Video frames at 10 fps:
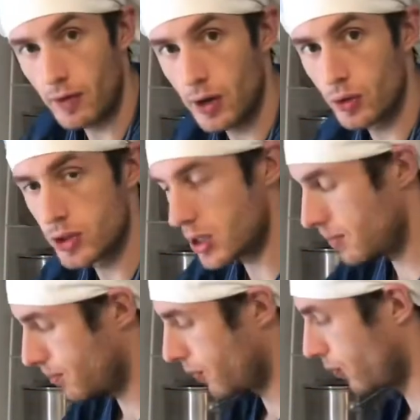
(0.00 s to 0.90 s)
little
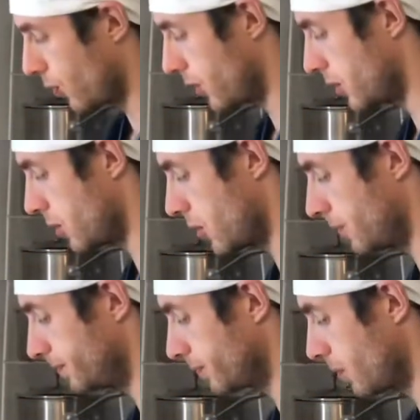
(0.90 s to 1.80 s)
tip for when you're
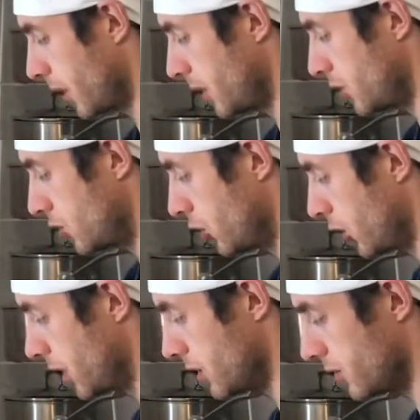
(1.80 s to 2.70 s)
making your
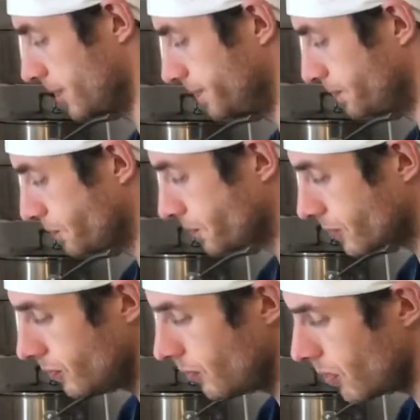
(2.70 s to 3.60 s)
cookies
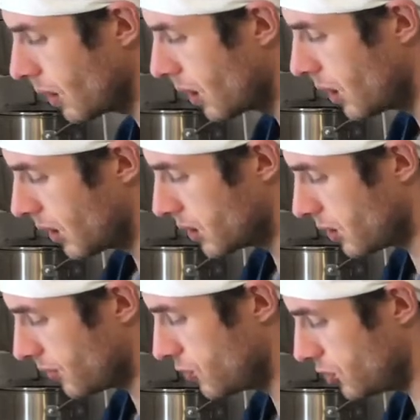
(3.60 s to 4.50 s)
is,
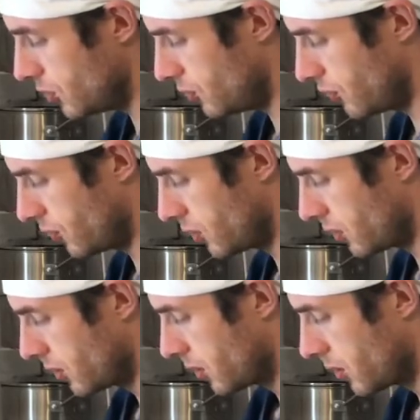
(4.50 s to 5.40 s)
after you've
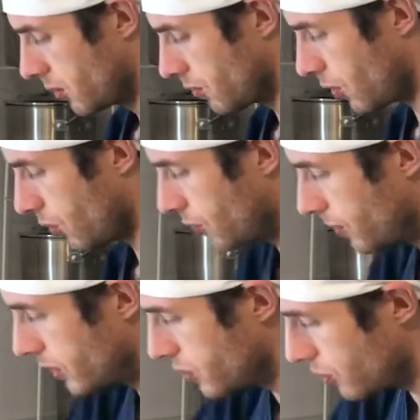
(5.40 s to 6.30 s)
rolled them
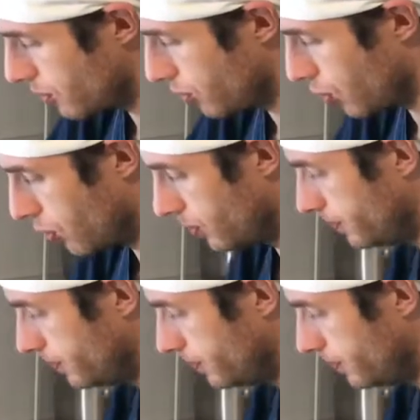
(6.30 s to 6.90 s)
into a ball